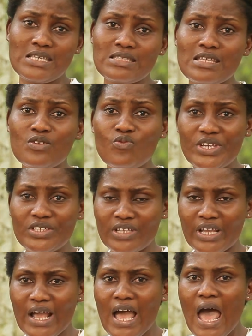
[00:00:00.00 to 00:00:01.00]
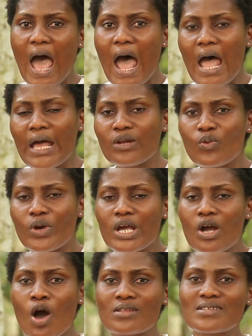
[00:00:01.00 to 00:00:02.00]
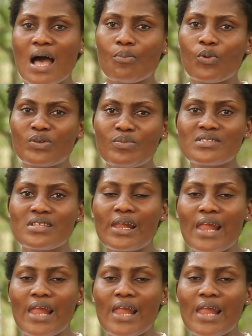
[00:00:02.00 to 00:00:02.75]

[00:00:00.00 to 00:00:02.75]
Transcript: eastern region and we caught up with Mr.